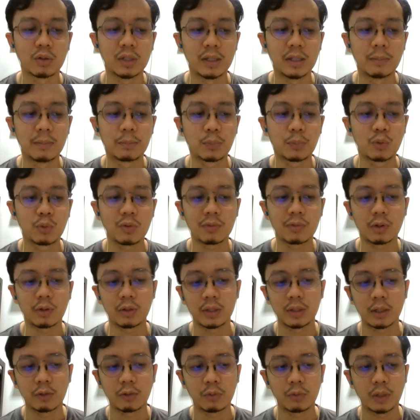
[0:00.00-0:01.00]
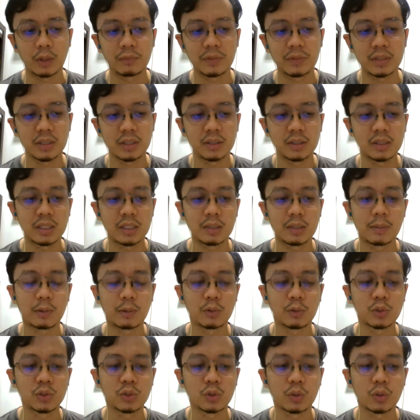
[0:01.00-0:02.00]
not only improve our efficiency,
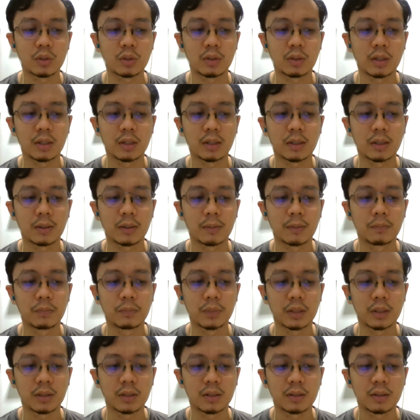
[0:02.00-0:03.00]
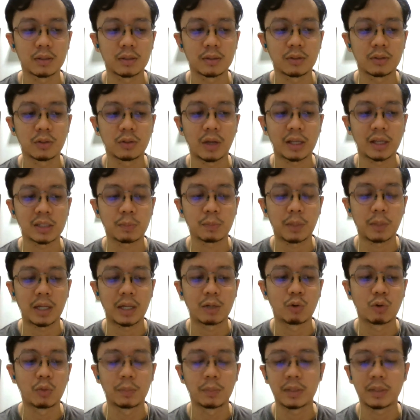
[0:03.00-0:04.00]
but also
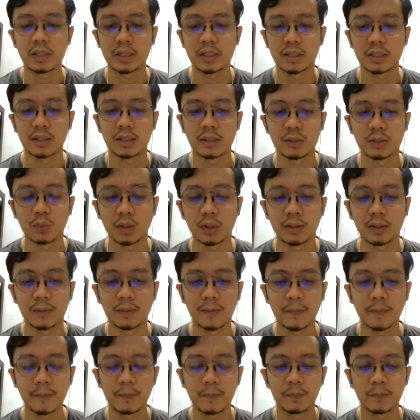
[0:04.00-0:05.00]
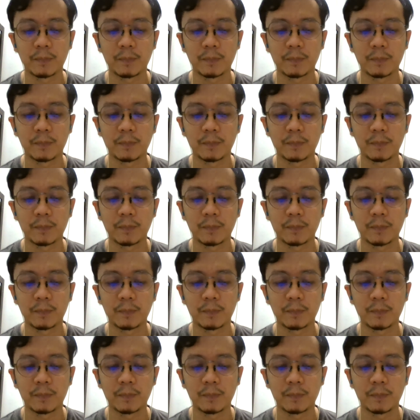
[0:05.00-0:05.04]
expand our operation as well.